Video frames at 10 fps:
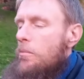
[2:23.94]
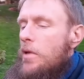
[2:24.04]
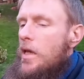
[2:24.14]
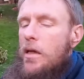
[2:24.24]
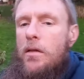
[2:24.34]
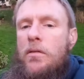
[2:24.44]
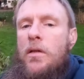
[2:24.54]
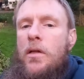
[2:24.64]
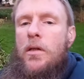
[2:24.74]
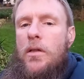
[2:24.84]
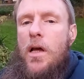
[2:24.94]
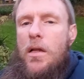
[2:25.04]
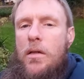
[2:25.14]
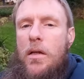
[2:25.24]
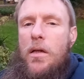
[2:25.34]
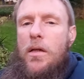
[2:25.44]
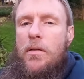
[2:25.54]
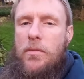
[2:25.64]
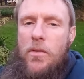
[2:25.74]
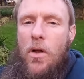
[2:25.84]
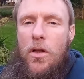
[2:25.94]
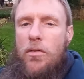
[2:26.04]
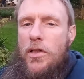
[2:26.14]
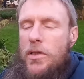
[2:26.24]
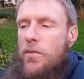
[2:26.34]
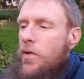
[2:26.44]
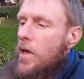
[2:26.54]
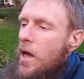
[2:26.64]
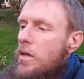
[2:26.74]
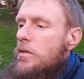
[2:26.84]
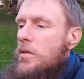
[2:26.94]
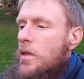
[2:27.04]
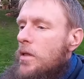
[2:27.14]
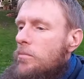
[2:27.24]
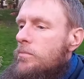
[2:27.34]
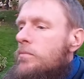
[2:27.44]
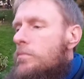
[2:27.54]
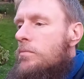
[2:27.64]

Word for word: at me and and uh, all the rest of it. And um,